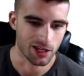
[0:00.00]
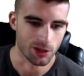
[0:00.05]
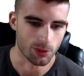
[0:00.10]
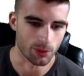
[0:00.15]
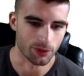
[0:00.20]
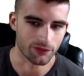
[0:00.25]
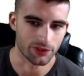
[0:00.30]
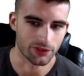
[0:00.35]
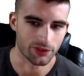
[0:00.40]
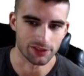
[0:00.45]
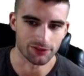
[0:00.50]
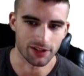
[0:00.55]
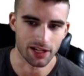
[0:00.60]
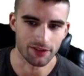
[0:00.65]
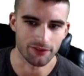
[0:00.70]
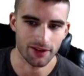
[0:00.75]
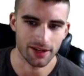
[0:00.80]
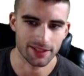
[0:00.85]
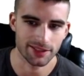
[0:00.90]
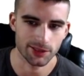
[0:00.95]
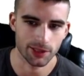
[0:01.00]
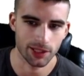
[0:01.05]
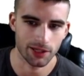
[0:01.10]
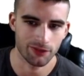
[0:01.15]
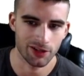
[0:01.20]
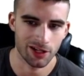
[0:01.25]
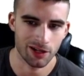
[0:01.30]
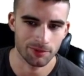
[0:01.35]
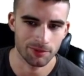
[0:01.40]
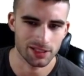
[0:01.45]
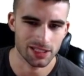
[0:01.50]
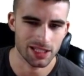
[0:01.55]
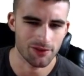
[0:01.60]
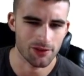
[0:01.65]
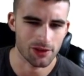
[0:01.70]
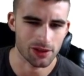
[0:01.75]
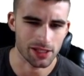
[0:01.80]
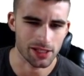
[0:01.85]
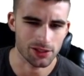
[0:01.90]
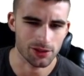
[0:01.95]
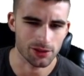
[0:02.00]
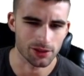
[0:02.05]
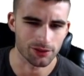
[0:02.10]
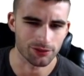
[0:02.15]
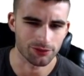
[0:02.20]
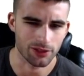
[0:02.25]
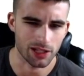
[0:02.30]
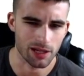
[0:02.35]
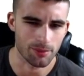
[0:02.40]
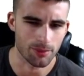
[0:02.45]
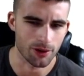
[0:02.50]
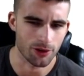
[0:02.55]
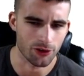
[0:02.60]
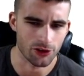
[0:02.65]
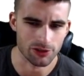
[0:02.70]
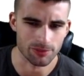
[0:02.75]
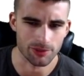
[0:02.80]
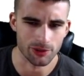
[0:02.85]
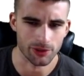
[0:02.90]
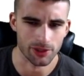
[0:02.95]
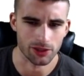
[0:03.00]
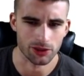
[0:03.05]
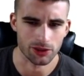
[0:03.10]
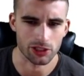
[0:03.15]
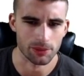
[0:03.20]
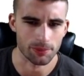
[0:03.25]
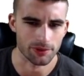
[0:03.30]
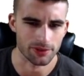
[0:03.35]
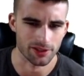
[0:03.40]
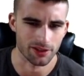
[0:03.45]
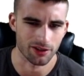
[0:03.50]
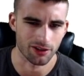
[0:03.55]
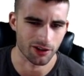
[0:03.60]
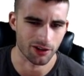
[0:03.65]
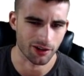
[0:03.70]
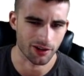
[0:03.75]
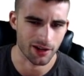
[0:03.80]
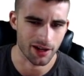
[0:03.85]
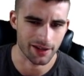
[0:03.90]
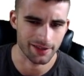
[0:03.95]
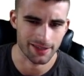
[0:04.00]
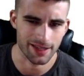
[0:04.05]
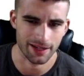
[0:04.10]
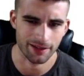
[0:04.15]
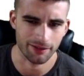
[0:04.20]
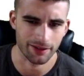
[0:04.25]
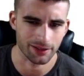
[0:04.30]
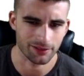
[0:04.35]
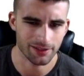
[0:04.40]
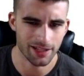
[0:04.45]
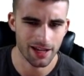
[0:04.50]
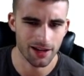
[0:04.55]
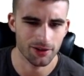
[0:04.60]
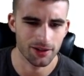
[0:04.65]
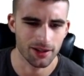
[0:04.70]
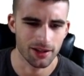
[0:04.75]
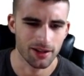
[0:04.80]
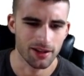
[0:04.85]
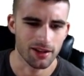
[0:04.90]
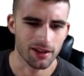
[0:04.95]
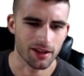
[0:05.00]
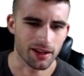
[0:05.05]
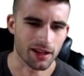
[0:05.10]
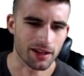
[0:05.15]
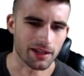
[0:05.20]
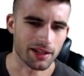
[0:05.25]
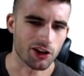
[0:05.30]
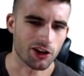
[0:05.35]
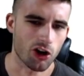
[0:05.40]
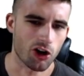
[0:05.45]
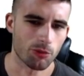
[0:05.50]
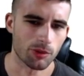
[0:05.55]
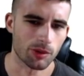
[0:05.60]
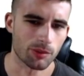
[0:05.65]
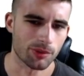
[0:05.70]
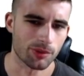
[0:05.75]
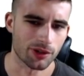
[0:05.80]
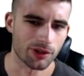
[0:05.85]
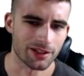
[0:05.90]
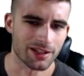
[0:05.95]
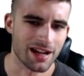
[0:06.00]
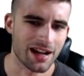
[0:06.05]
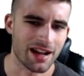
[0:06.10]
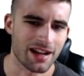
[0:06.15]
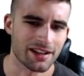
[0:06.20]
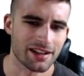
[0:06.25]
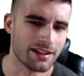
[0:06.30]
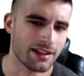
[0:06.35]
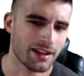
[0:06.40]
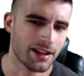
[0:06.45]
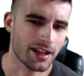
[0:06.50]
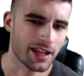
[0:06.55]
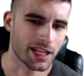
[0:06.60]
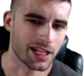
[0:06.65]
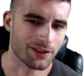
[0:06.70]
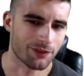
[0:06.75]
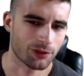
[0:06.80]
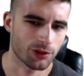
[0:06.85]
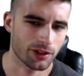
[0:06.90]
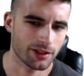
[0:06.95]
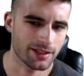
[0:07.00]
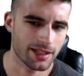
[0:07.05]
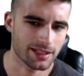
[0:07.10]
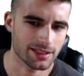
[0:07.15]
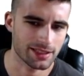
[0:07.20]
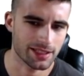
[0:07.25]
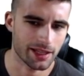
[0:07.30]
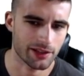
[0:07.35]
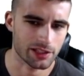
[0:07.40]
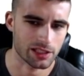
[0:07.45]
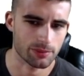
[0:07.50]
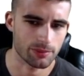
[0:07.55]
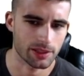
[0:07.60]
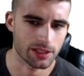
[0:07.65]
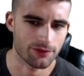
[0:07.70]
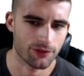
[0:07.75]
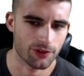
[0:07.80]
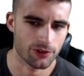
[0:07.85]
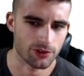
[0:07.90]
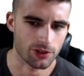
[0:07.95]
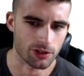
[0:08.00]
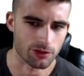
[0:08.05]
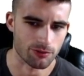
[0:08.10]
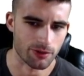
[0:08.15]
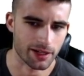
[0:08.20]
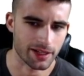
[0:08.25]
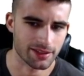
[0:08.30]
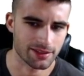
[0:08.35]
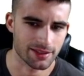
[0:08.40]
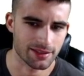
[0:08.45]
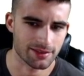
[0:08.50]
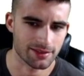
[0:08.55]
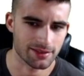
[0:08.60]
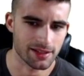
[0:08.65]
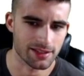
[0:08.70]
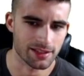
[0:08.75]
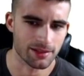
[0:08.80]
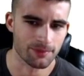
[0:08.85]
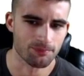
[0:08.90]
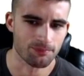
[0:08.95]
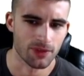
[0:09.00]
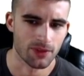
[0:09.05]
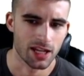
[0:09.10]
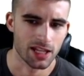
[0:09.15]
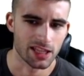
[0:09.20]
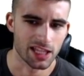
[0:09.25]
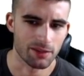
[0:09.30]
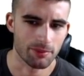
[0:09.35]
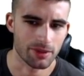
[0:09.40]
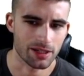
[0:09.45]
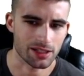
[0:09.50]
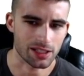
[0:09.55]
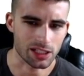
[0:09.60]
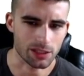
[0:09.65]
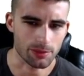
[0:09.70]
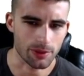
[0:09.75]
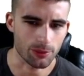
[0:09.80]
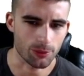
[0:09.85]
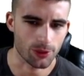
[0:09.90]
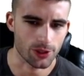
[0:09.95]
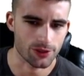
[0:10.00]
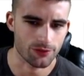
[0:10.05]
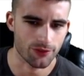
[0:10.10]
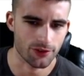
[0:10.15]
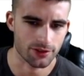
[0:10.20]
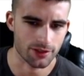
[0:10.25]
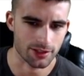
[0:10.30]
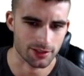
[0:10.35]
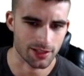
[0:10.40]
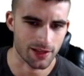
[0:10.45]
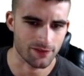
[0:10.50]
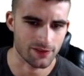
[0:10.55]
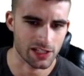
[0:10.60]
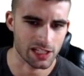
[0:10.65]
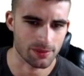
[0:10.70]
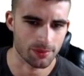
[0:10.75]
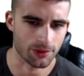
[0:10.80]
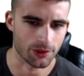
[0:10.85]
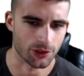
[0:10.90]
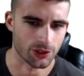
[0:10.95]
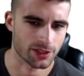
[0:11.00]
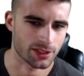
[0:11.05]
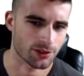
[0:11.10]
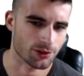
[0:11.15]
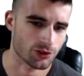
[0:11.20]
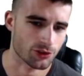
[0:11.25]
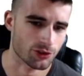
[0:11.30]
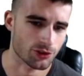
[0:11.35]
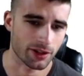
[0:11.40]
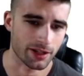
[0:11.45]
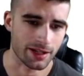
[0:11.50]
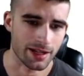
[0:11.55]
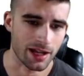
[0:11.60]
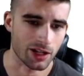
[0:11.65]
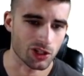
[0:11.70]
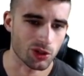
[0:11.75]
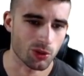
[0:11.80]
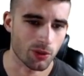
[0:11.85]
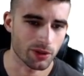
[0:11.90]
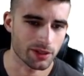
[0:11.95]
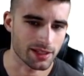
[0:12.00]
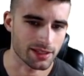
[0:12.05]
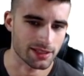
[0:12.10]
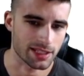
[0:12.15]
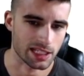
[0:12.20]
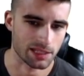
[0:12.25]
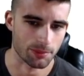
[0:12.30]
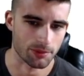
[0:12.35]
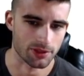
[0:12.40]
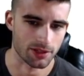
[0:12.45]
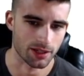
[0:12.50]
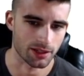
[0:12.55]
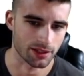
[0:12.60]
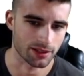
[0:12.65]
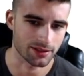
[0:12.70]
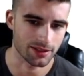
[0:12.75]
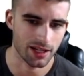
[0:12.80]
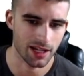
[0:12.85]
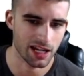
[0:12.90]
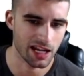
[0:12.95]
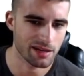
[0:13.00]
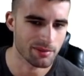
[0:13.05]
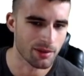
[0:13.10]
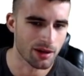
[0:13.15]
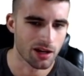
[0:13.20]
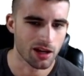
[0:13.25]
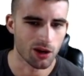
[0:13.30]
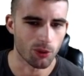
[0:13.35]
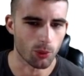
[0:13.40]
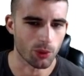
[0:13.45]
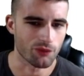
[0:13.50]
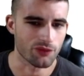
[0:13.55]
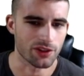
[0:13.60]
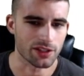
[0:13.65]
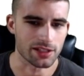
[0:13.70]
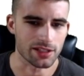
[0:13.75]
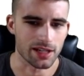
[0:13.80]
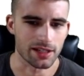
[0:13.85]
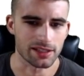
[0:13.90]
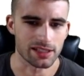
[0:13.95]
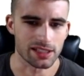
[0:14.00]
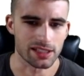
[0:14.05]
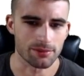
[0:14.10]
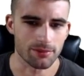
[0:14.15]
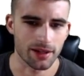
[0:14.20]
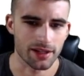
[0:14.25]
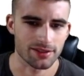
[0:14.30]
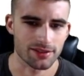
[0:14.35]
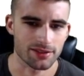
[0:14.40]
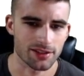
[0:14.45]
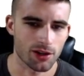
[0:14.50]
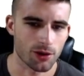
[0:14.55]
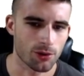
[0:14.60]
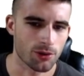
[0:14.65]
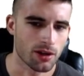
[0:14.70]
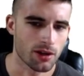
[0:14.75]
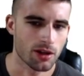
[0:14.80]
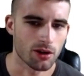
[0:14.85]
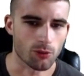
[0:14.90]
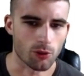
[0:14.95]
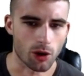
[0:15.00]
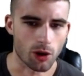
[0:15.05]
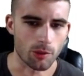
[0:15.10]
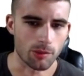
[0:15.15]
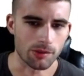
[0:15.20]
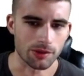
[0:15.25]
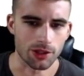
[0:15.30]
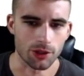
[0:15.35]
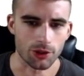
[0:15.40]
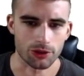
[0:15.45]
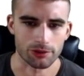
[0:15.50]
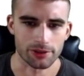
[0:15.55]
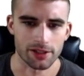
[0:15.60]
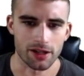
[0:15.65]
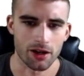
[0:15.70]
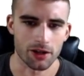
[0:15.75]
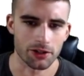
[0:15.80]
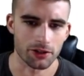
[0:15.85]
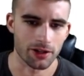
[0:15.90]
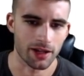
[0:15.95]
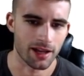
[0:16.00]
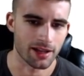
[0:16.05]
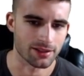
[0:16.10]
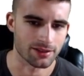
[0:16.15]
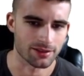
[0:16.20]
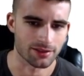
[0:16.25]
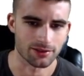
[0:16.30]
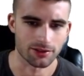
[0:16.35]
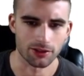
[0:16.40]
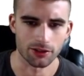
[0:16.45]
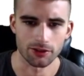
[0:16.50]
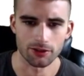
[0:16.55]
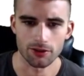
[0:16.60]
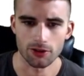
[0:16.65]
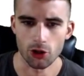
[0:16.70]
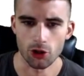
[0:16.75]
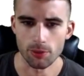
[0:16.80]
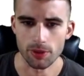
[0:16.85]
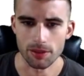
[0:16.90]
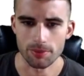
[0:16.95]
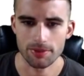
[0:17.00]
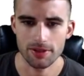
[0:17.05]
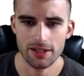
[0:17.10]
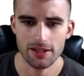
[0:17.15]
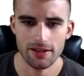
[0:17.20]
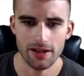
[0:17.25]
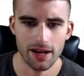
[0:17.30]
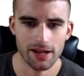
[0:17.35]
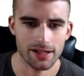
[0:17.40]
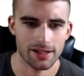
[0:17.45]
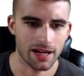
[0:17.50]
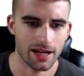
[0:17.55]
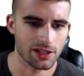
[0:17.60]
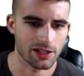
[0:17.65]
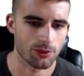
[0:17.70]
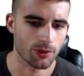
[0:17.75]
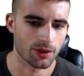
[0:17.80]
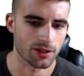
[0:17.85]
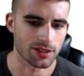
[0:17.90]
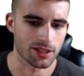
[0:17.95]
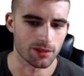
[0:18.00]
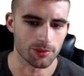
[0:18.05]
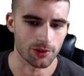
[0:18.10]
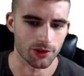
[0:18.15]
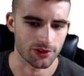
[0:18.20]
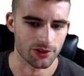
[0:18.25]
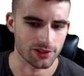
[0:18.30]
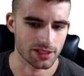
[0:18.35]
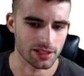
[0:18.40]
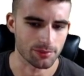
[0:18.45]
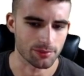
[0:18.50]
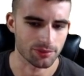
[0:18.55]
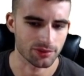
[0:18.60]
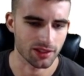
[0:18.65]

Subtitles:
155 ISO given up, does have a lean to the fly balls, but only a 30% hard contact rate allowed and a homer per nine. And if we're looking at Seattle splits versus righties this season, they've been a little bit worse versus lefties, but they're still striking out 26% of the time, 158 team ISO, well below 300 as is their OBP, and a 91 WRC+.